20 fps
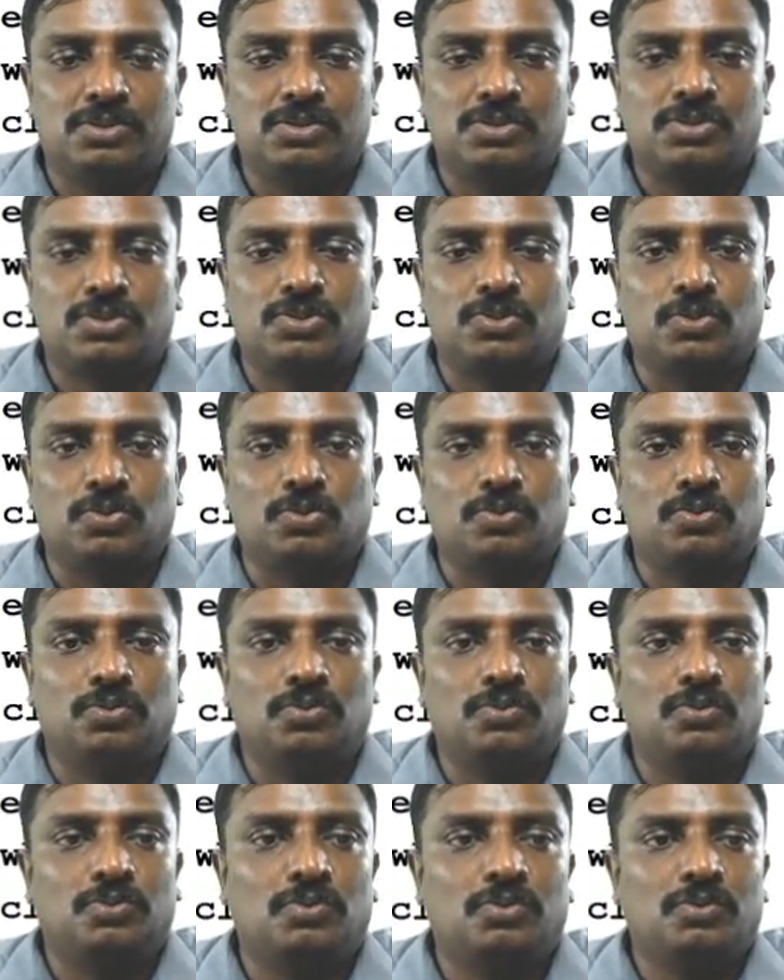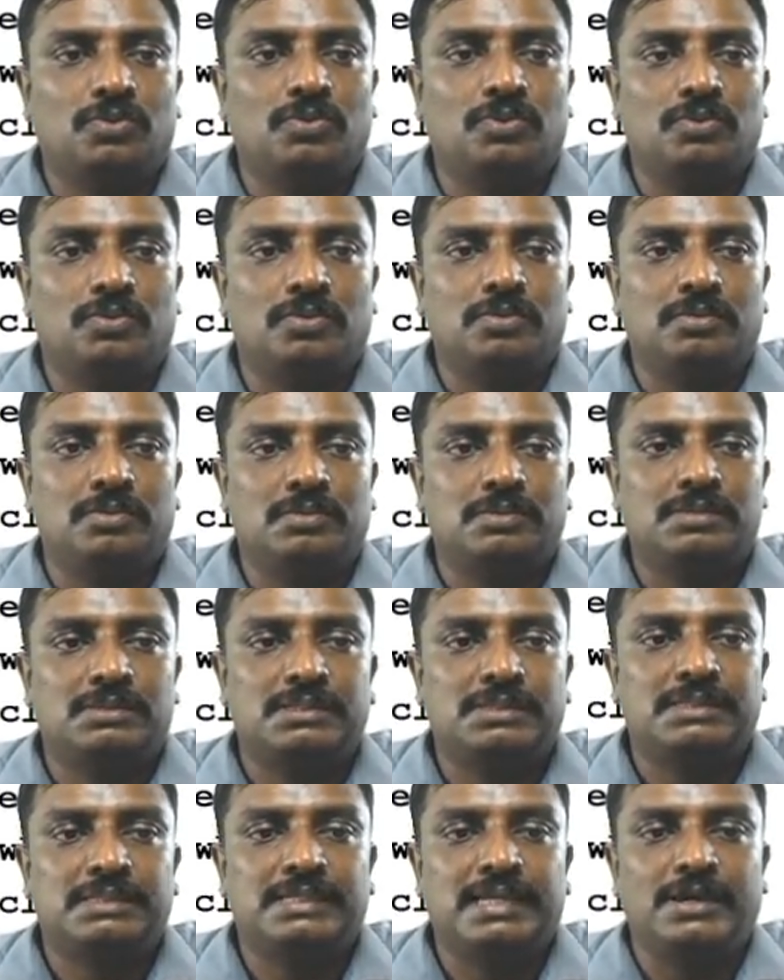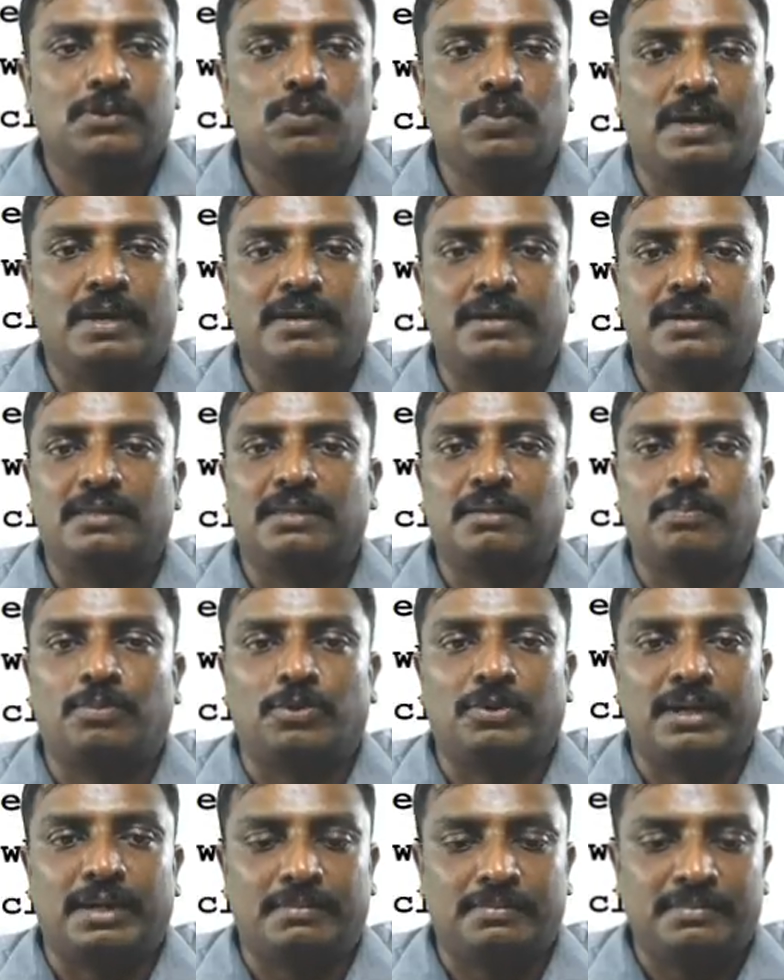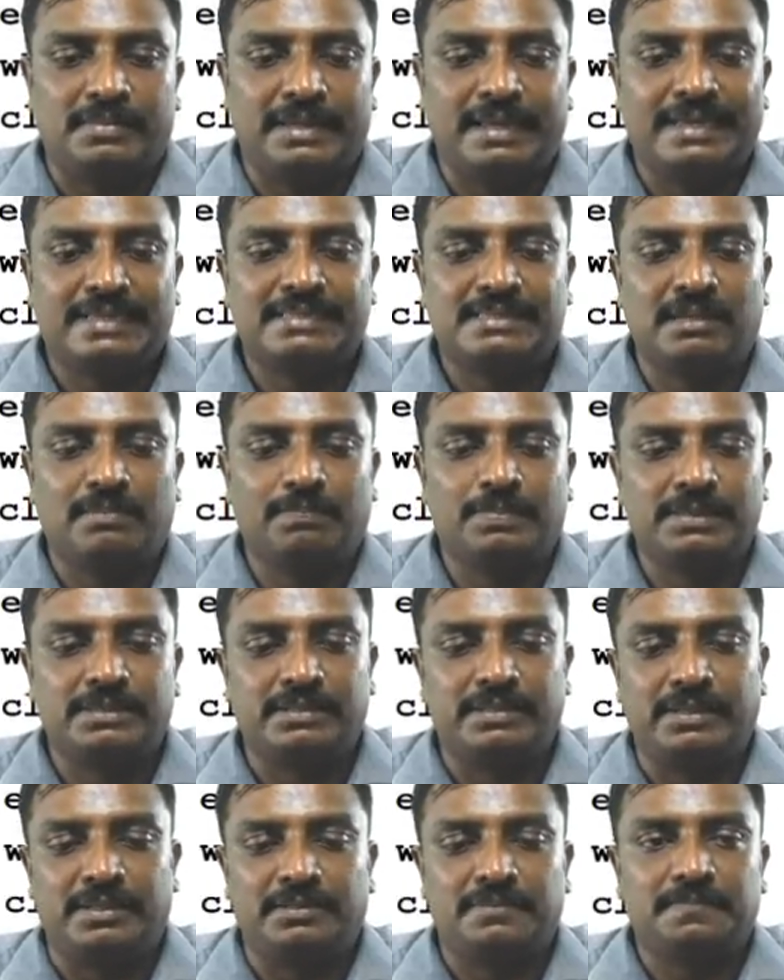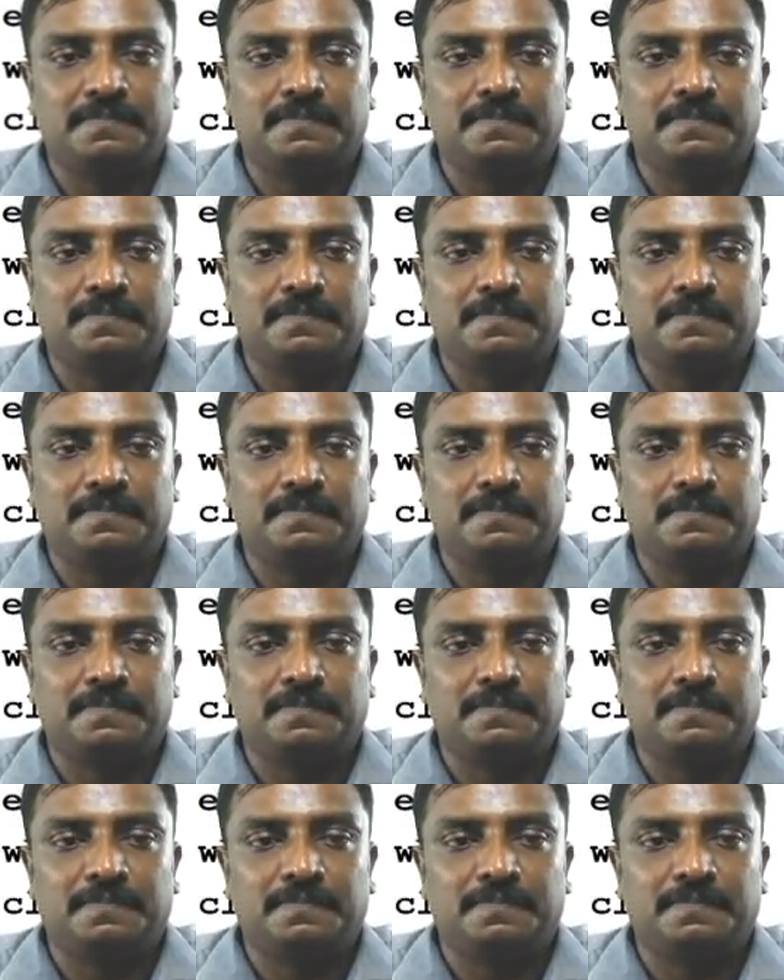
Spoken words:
So save and run the program. Example 3.